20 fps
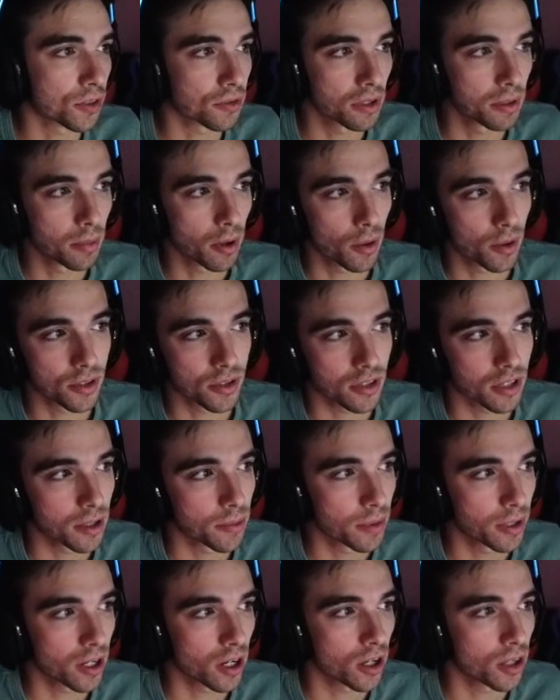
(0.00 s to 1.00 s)
which we're going to
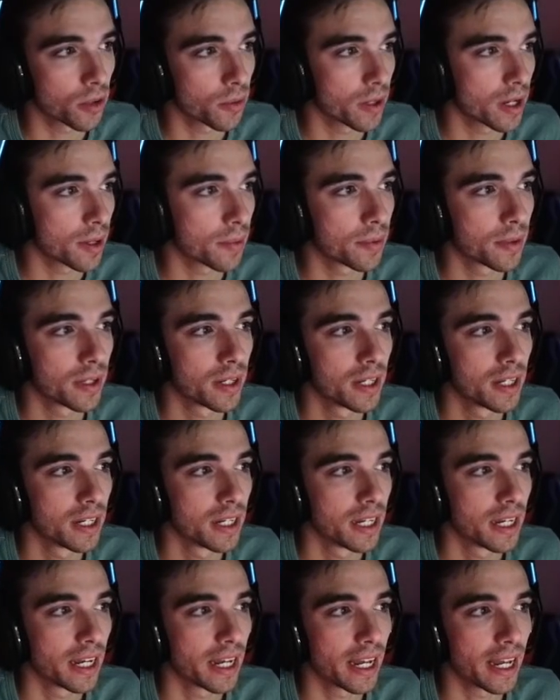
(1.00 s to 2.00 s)
bring all the way up,
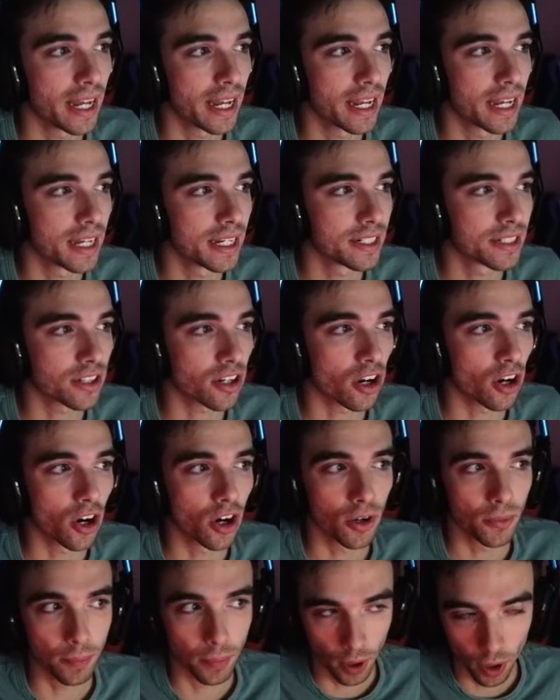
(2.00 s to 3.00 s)
and
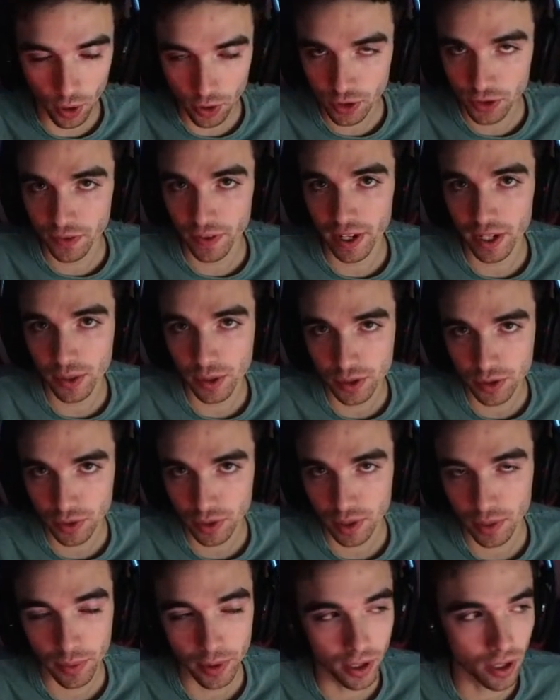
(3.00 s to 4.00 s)
our post fade, which we're going
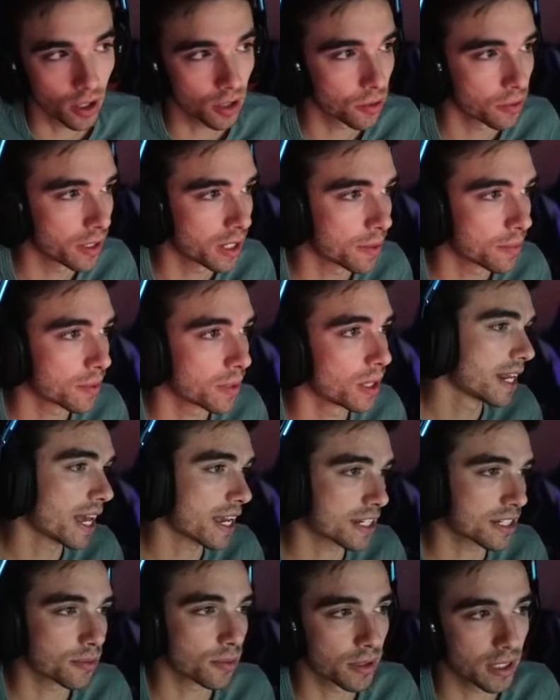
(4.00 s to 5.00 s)
to bring all the way up.
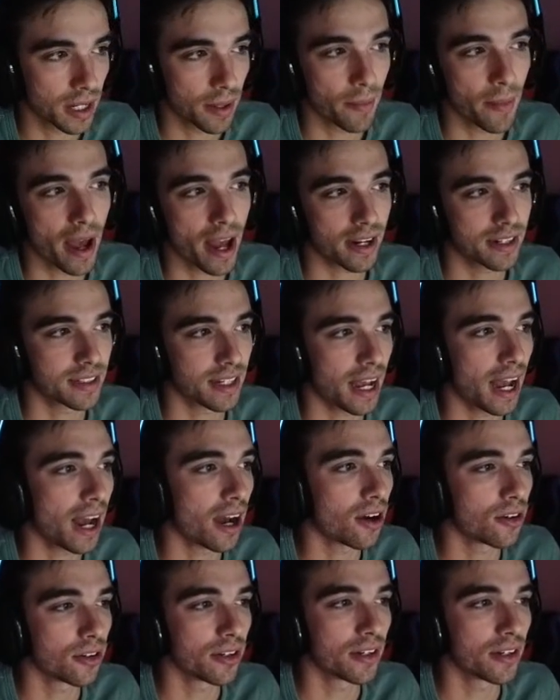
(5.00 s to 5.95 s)
Next, we're going to max out